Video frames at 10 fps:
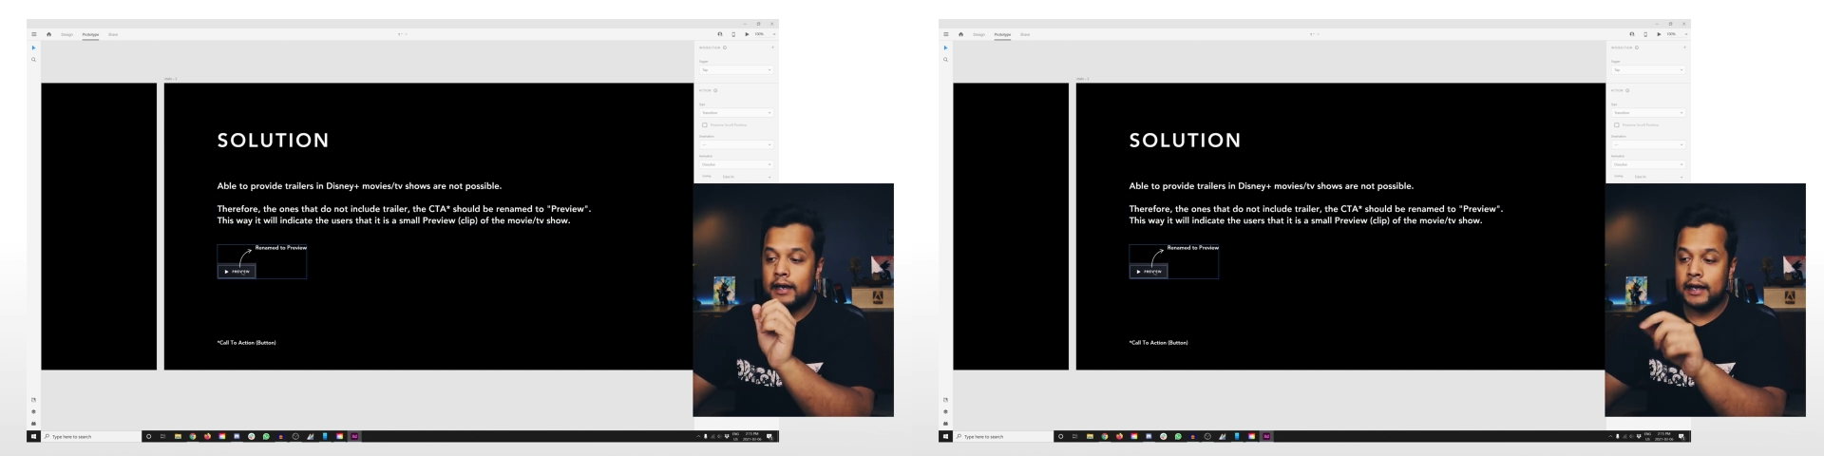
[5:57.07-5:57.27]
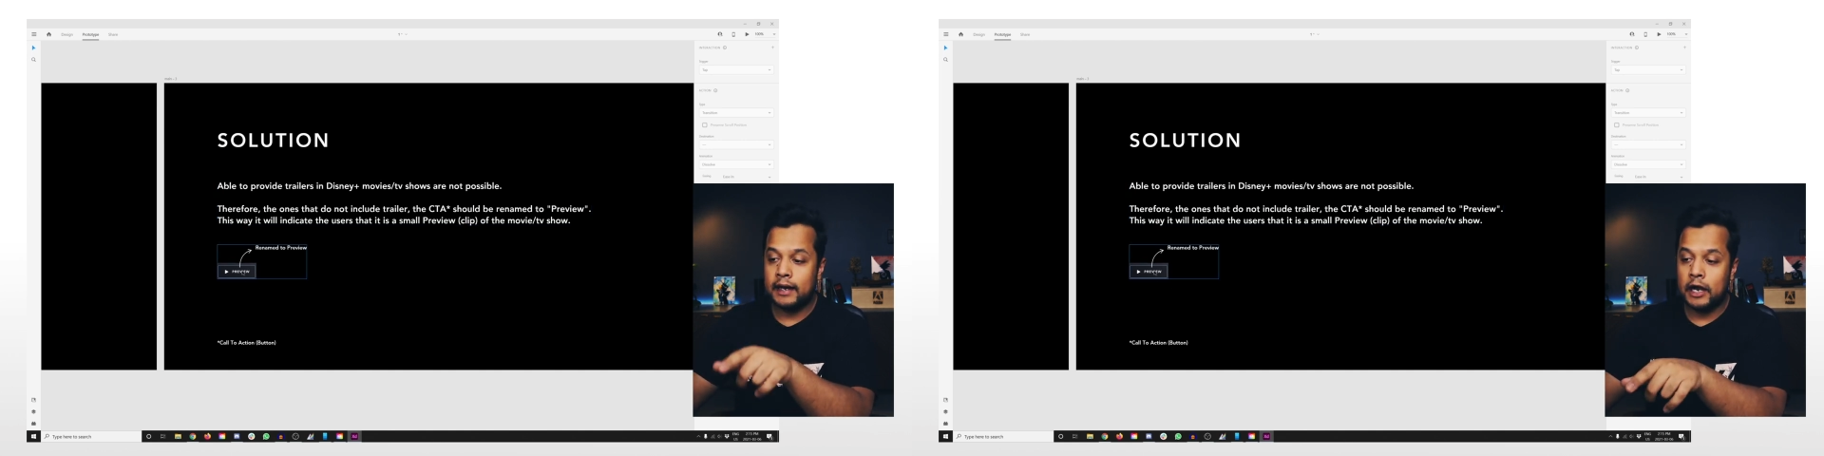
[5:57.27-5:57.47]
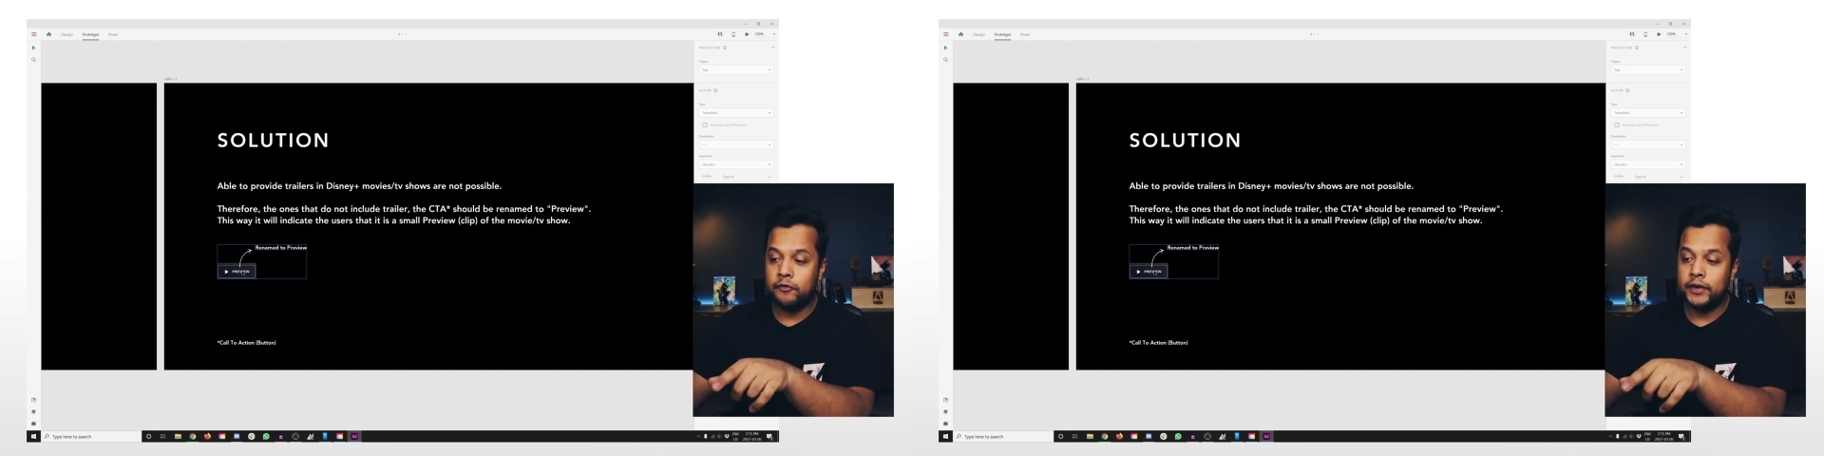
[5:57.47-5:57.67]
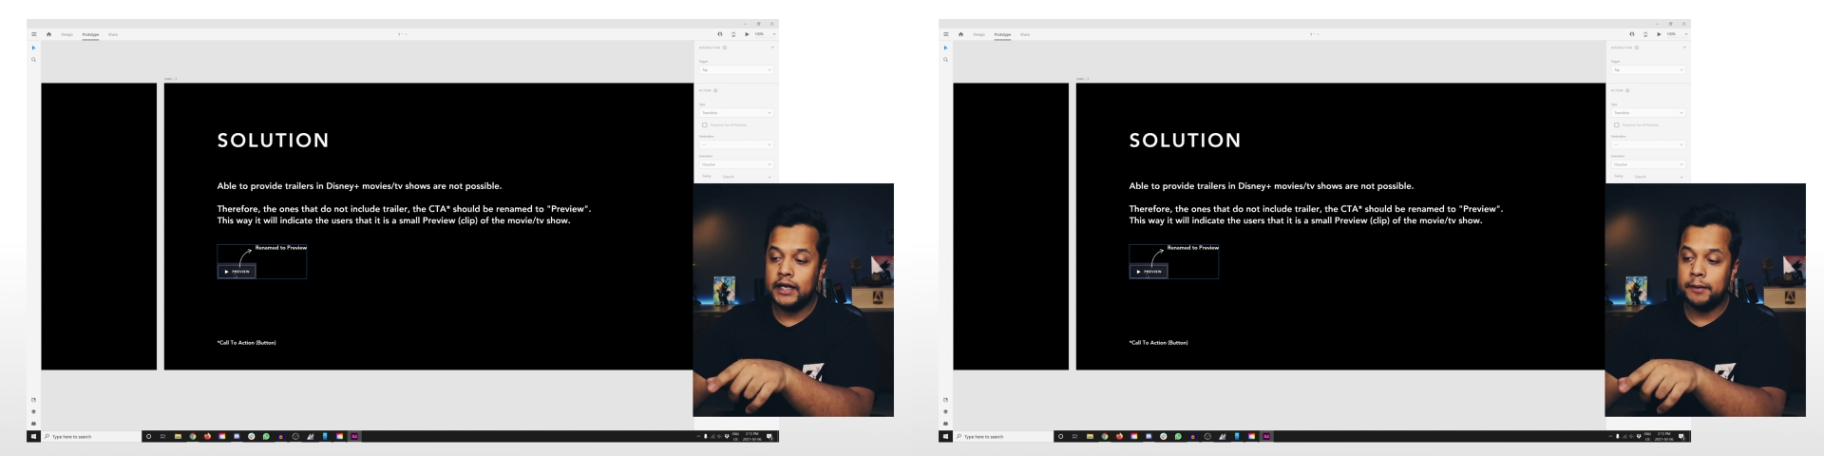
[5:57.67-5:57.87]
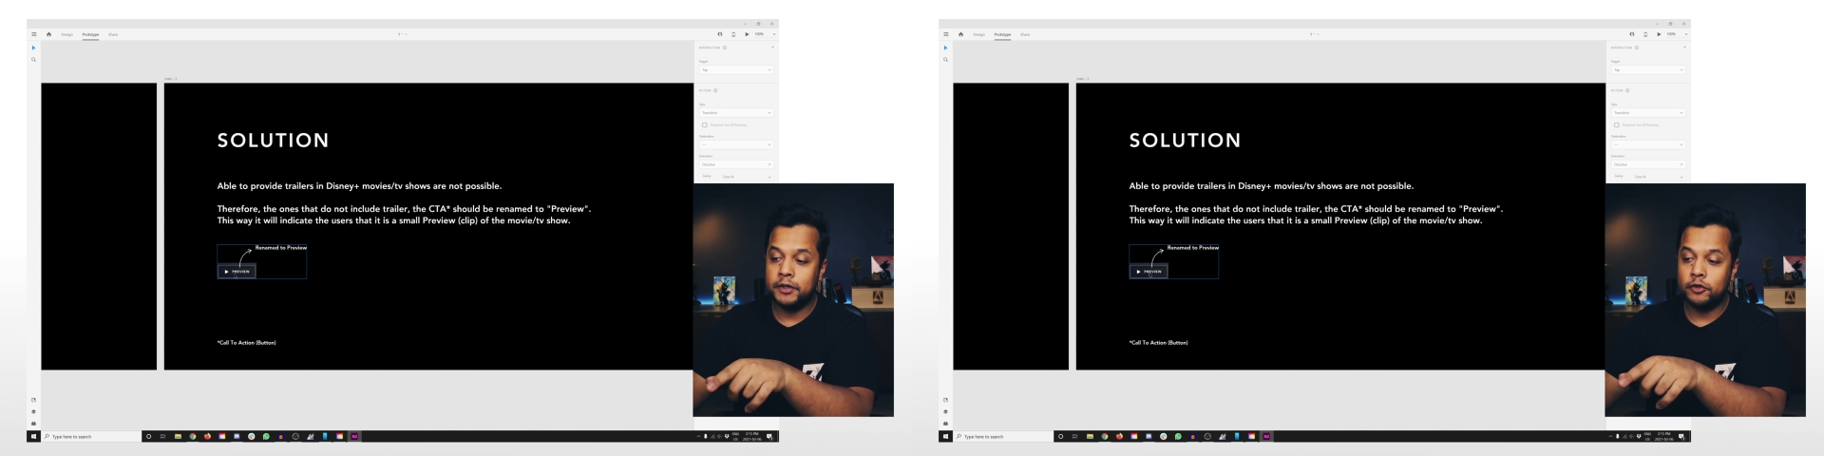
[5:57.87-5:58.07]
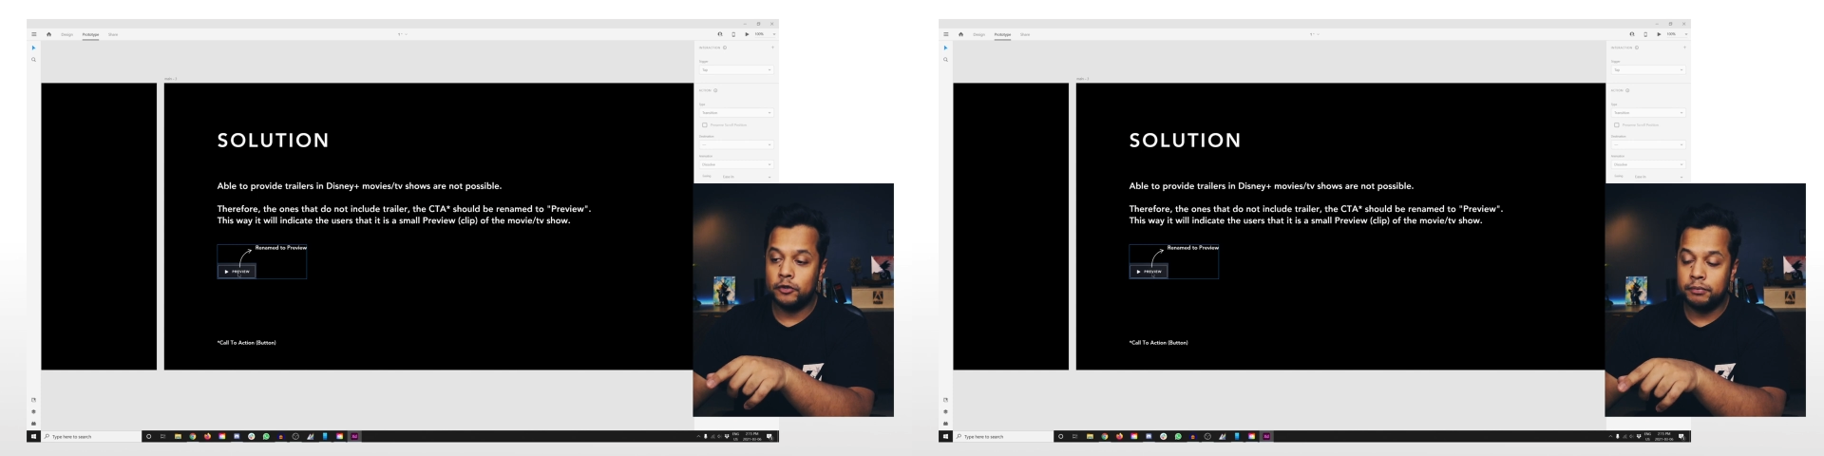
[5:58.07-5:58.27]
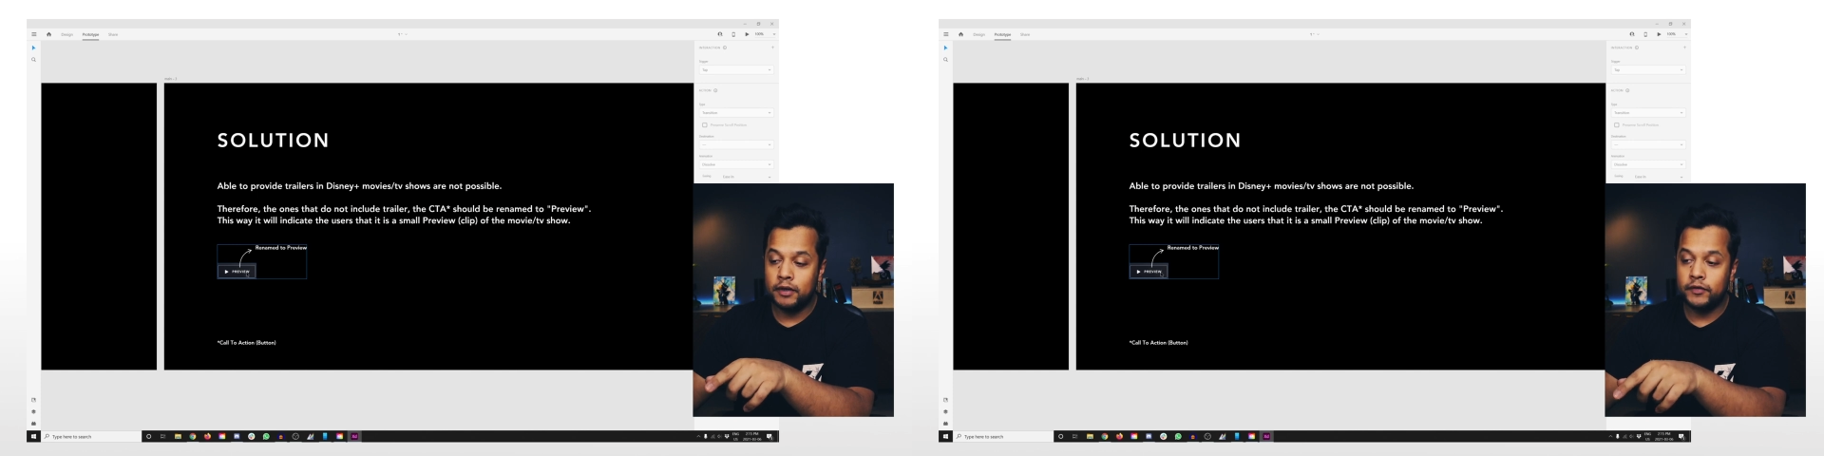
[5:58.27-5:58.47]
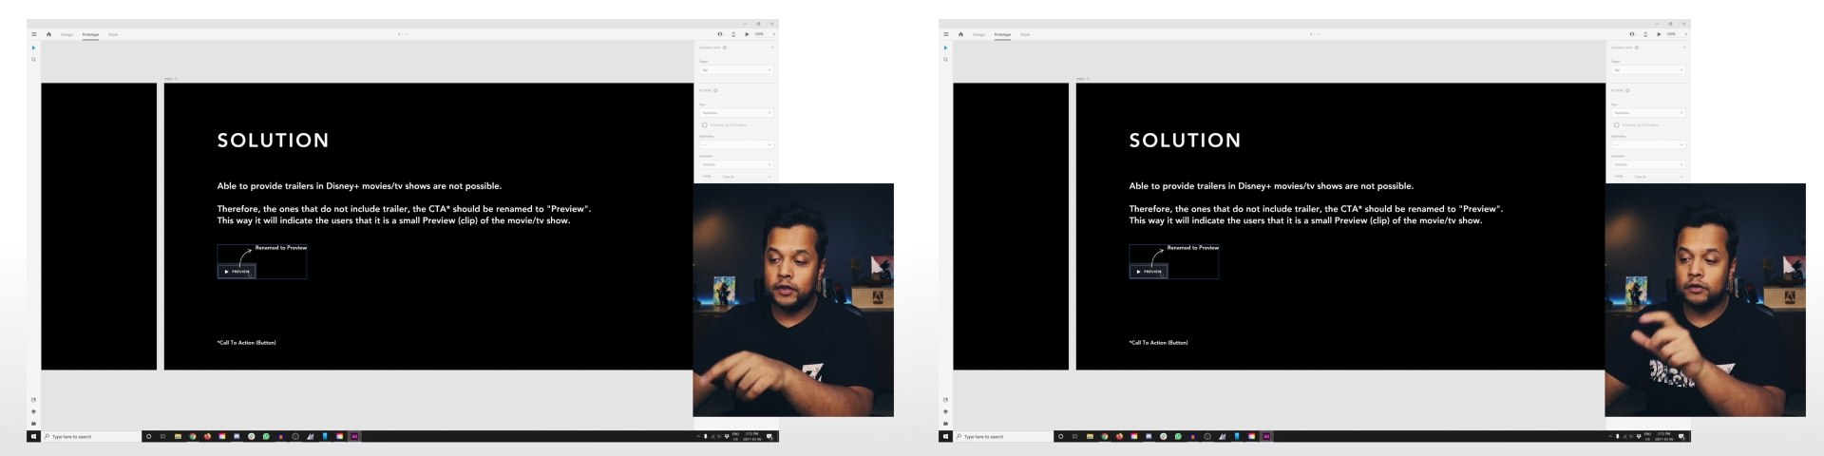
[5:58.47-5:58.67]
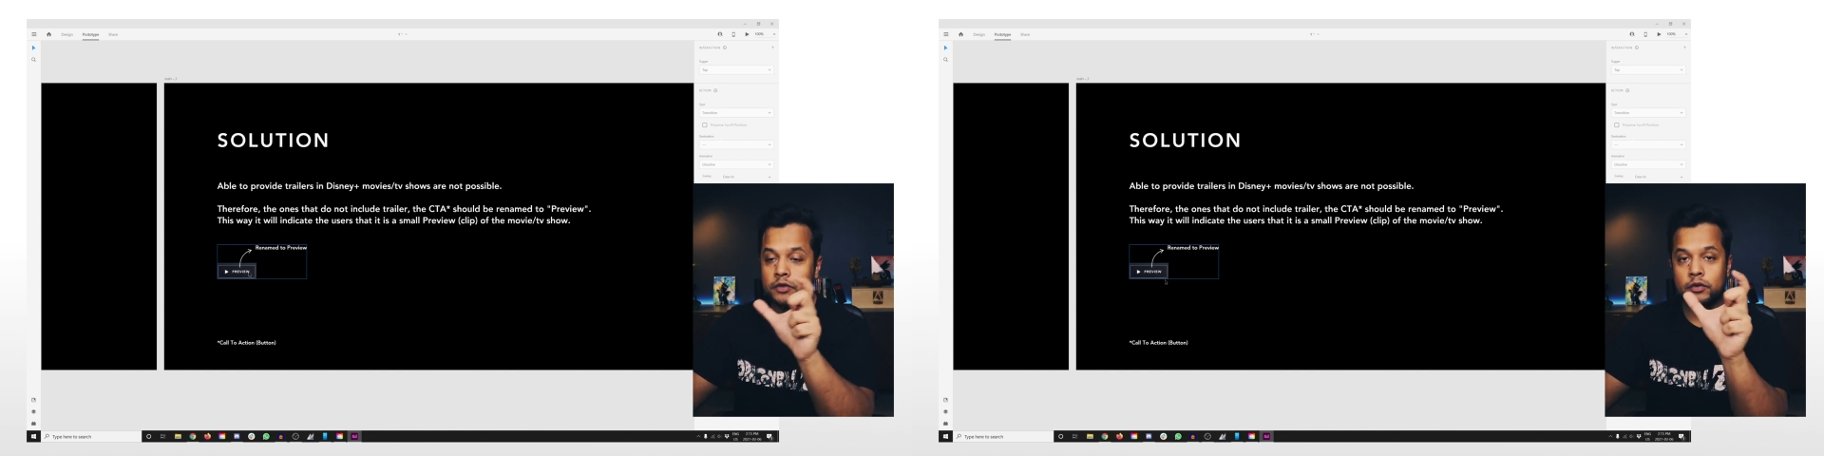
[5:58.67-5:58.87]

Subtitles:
and I renamed it to preview,